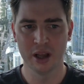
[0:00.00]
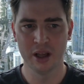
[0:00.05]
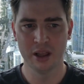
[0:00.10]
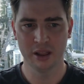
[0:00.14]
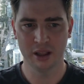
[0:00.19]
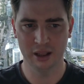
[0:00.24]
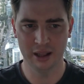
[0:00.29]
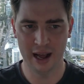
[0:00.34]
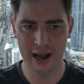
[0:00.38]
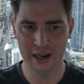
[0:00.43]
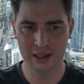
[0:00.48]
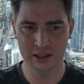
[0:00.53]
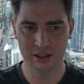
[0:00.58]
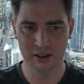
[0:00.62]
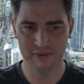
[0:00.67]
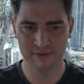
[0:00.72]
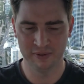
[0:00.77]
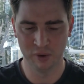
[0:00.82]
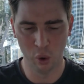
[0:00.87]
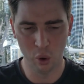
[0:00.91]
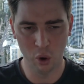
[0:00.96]
The last
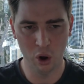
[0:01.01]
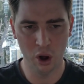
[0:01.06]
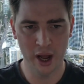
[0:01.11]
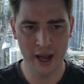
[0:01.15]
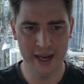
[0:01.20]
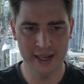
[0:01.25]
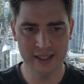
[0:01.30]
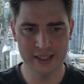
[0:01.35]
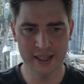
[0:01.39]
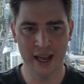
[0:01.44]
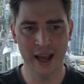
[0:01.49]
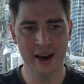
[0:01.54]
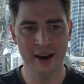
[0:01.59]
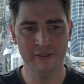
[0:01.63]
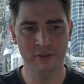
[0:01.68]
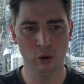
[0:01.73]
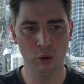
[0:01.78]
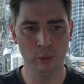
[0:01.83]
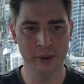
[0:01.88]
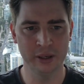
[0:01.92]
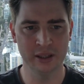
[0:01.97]
4 head-to-head have
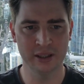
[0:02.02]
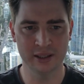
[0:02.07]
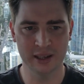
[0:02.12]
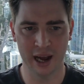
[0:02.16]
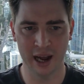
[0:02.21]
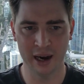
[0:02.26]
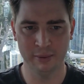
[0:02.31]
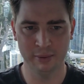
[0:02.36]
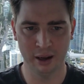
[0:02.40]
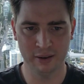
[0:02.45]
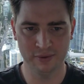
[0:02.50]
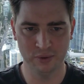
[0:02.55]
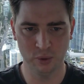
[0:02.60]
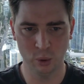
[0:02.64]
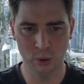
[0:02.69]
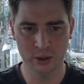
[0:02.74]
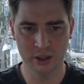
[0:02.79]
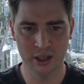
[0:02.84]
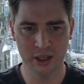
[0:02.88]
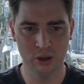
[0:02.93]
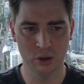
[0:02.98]
all been decided by
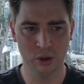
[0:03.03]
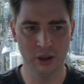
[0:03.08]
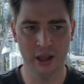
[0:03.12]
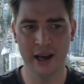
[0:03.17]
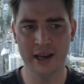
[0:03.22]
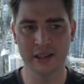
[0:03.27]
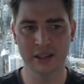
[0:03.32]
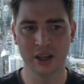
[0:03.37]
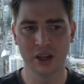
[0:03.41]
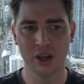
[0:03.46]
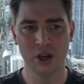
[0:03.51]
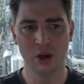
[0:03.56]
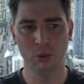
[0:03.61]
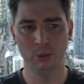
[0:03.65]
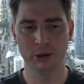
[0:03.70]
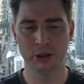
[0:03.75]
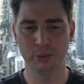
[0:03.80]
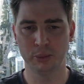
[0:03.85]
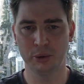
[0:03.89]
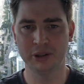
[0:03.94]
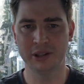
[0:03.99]
14 or less,
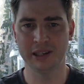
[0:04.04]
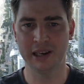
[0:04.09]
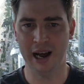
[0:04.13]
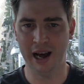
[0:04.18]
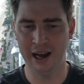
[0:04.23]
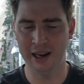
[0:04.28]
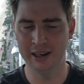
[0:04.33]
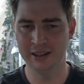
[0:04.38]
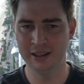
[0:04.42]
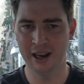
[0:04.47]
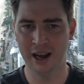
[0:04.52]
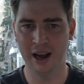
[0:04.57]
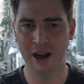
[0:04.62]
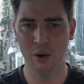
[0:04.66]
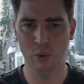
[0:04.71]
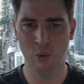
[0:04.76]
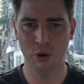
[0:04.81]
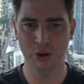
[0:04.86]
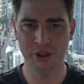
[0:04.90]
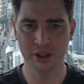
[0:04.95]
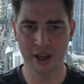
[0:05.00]
which puts it under
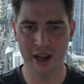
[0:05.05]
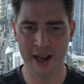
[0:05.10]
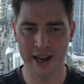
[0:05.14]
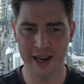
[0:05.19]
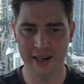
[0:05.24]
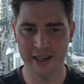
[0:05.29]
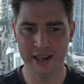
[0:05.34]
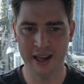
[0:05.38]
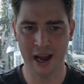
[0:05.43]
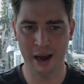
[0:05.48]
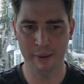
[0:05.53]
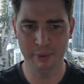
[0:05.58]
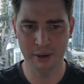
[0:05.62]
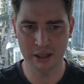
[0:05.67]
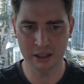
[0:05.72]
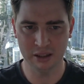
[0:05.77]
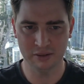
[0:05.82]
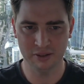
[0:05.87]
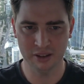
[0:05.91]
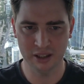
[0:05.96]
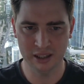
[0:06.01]
what the handicap
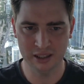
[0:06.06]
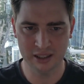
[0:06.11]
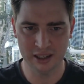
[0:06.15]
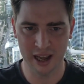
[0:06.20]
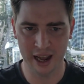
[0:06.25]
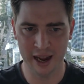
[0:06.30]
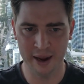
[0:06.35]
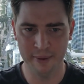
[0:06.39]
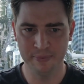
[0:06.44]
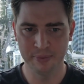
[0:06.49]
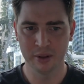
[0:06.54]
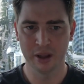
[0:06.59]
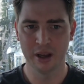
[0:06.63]
is for this game.